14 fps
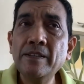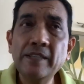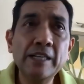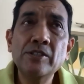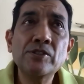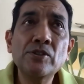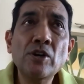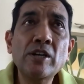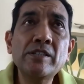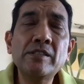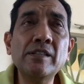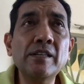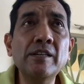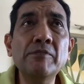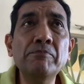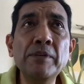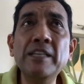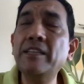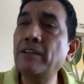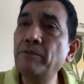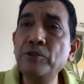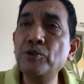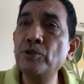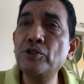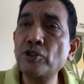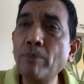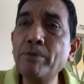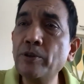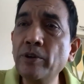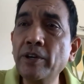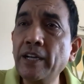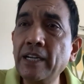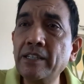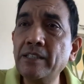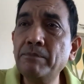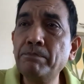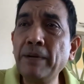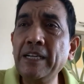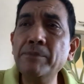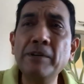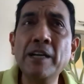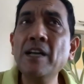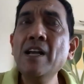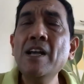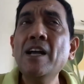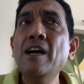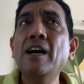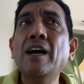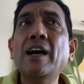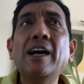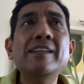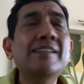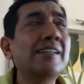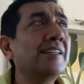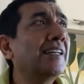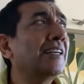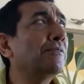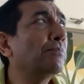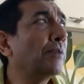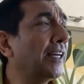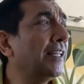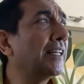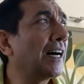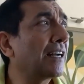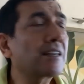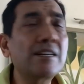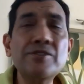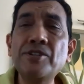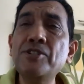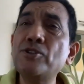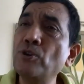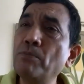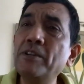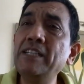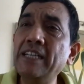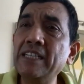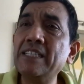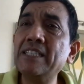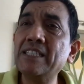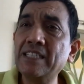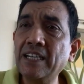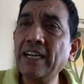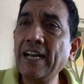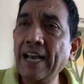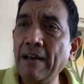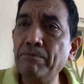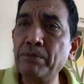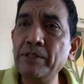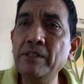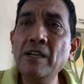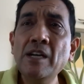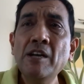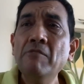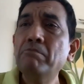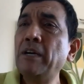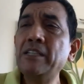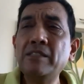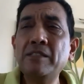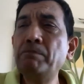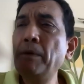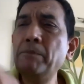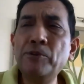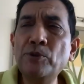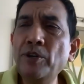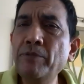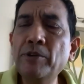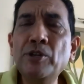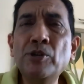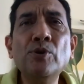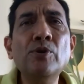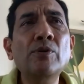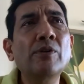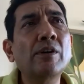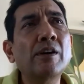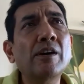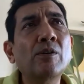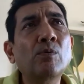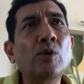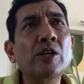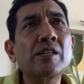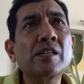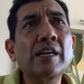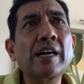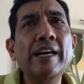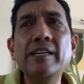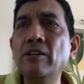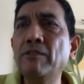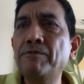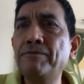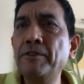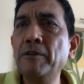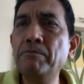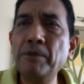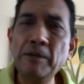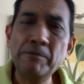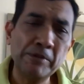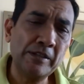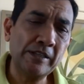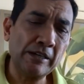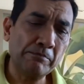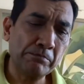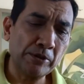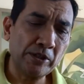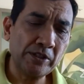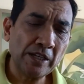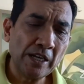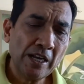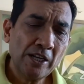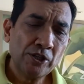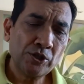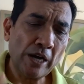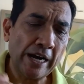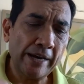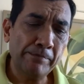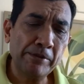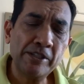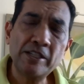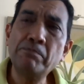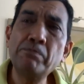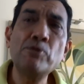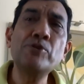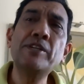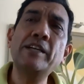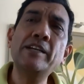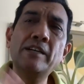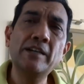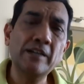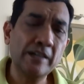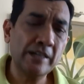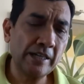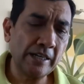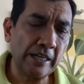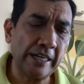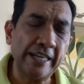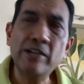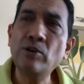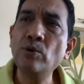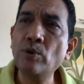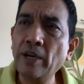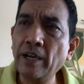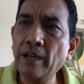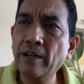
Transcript: that does not uh, mean that we should stop looking at pandemic. Hmm. Uh, I said that in our country, so many deaths uh, happen, but people don't even know uh, what kind of uh, people numbers. So I've been supporting the clean cook,